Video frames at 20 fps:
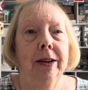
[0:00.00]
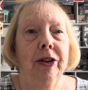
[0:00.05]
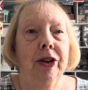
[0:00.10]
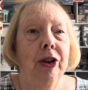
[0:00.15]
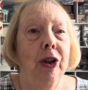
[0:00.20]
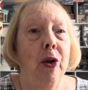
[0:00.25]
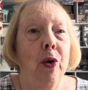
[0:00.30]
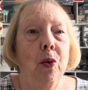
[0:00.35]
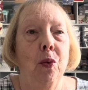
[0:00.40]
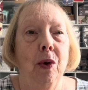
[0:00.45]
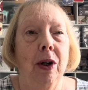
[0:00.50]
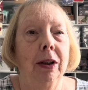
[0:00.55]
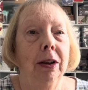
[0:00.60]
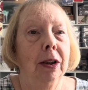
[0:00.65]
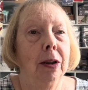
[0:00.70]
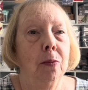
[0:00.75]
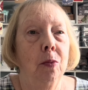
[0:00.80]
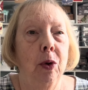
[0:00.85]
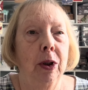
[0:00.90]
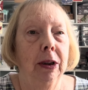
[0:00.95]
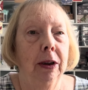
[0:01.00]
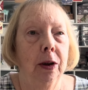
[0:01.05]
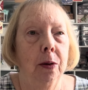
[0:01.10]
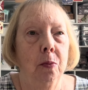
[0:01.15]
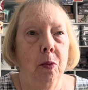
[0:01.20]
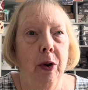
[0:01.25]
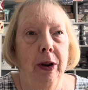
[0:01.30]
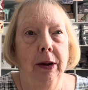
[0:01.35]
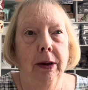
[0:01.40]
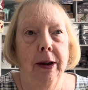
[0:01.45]
So welcome, welcome,
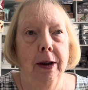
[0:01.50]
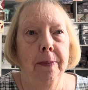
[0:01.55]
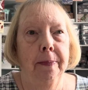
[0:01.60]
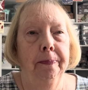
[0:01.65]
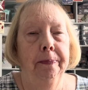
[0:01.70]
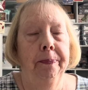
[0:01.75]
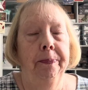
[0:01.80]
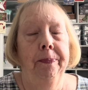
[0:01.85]
welcome.